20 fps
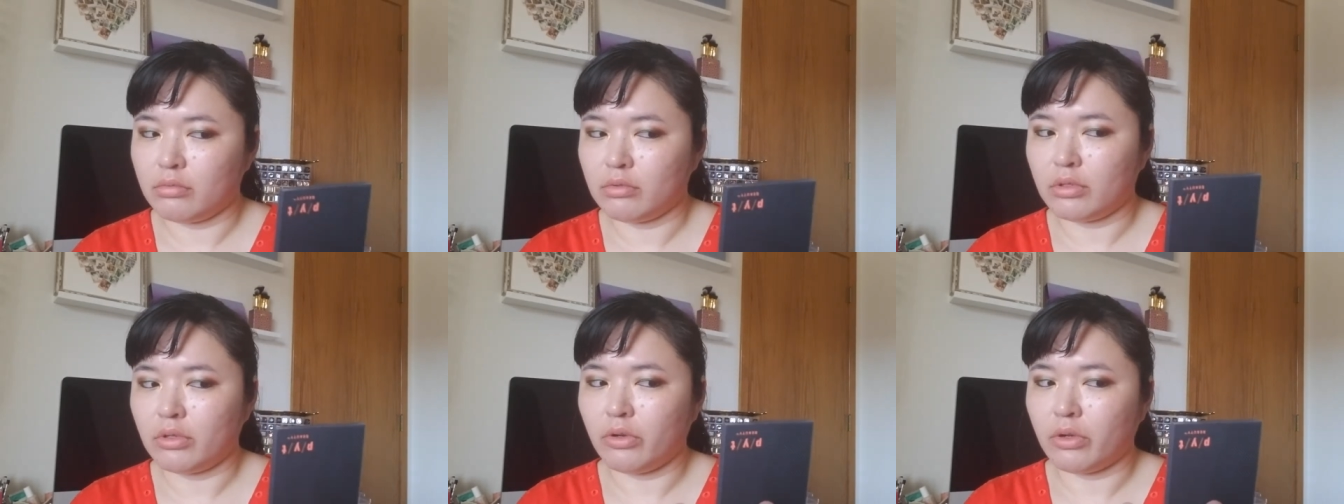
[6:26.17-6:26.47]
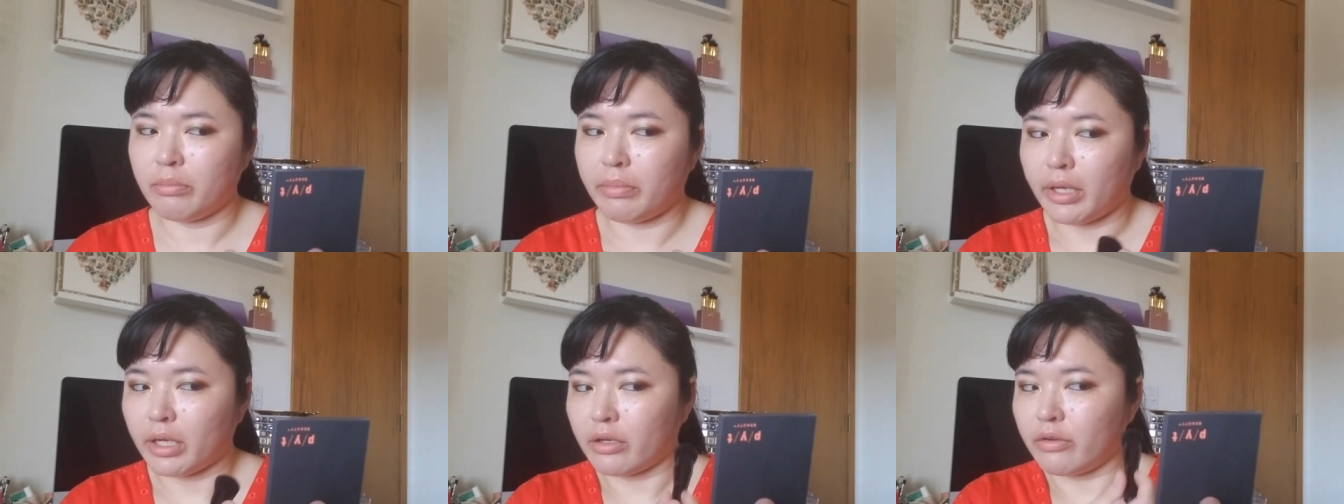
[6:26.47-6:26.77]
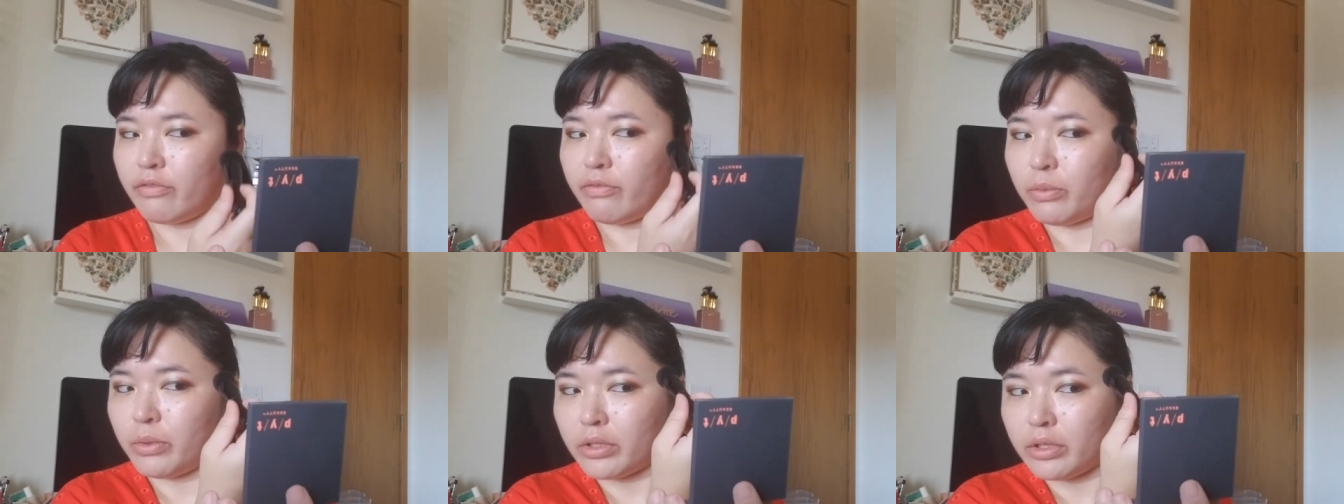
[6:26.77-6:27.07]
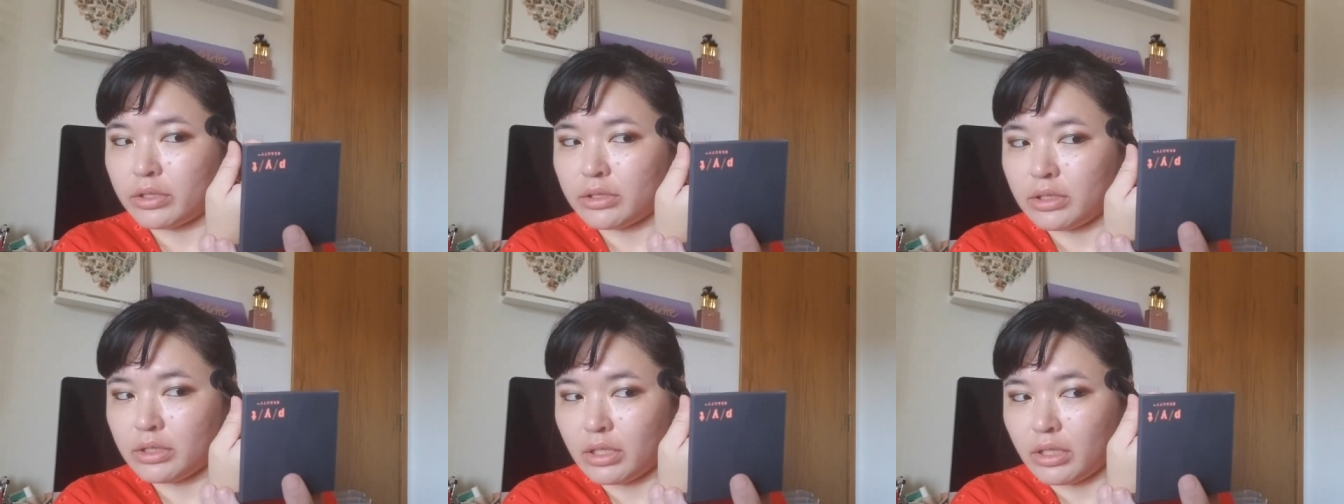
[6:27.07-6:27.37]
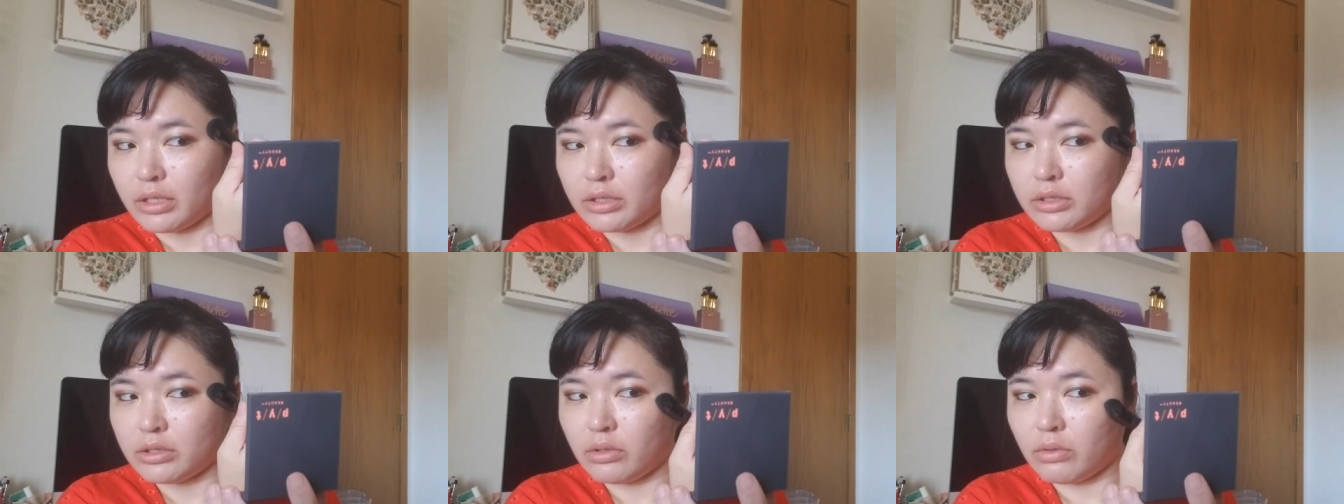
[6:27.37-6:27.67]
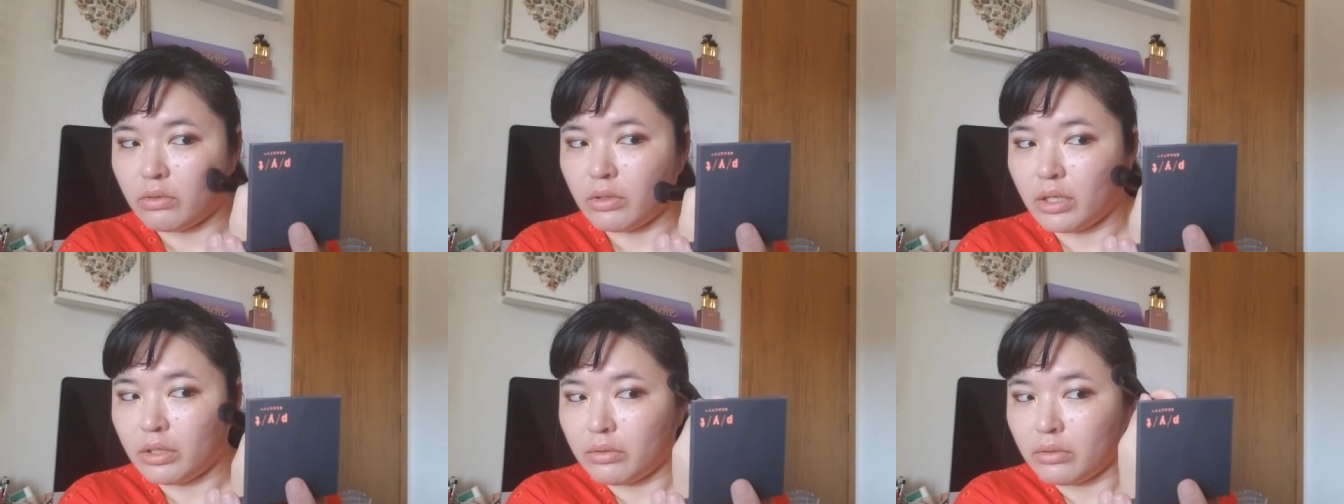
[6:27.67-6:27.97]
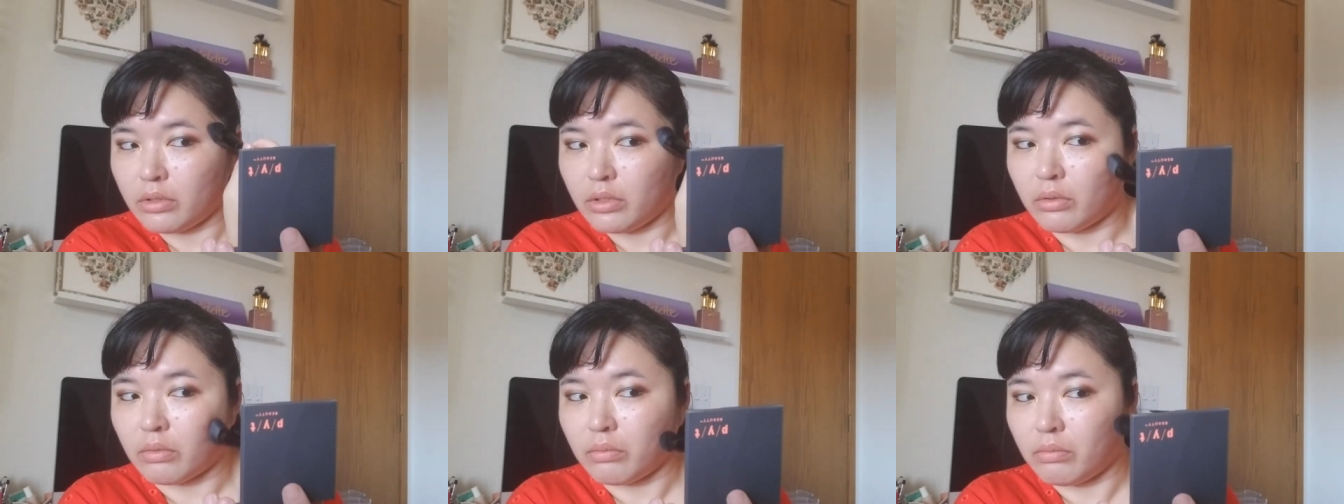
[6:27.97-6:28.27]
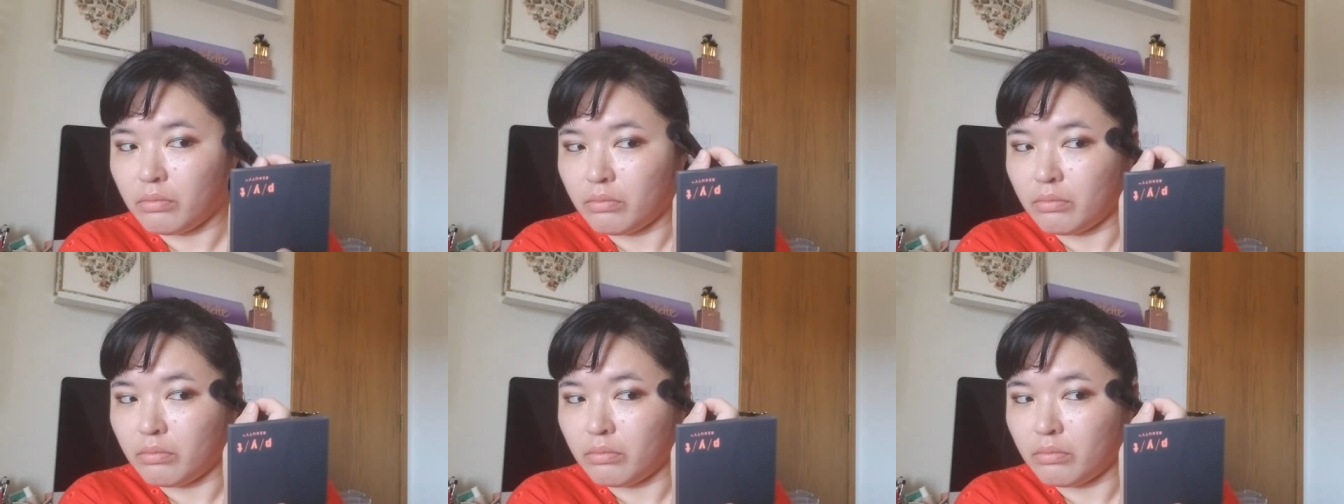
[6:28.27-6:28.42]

going back and forth into this, so I don't know.